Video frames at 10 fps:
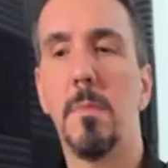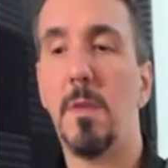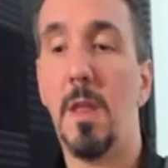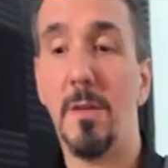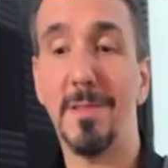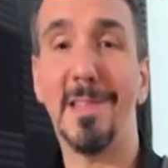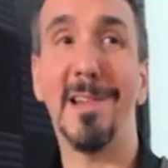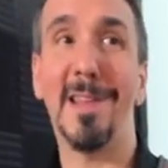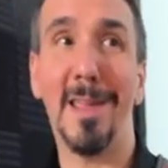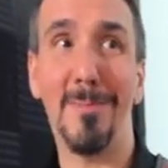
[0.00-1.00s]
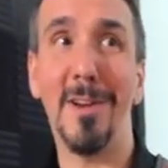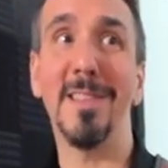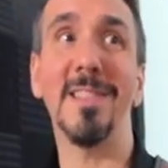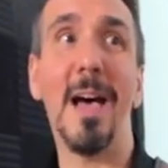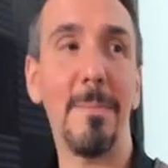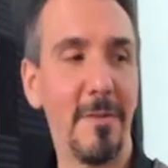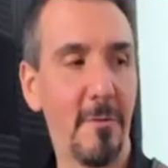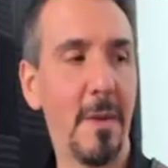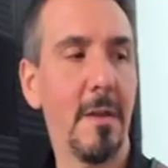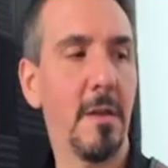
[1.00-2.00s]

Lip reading: Now it's starting to get pretty sloppy for me.